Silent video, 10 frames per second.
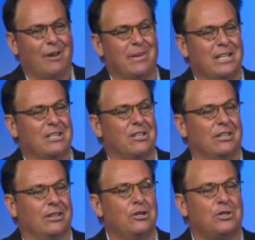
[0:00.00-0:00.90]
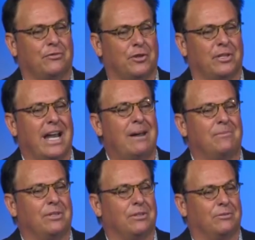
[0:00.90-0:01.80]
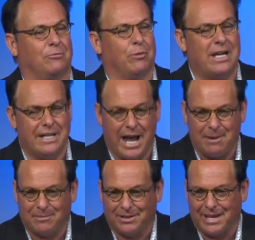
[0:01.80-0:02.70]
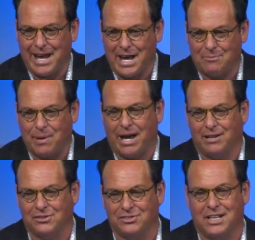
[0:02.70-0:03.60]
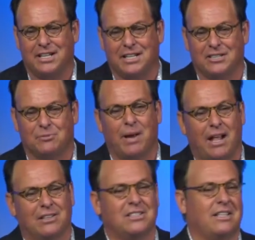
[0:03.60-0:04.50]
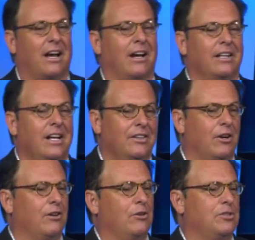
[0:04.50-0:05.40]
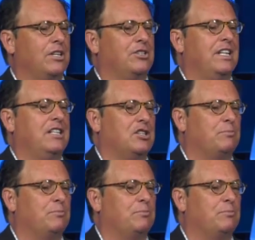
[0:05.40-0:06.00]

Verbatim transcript: I mean, Lucifer named the, renamed the land Palestinians, Palestine. There are no such things as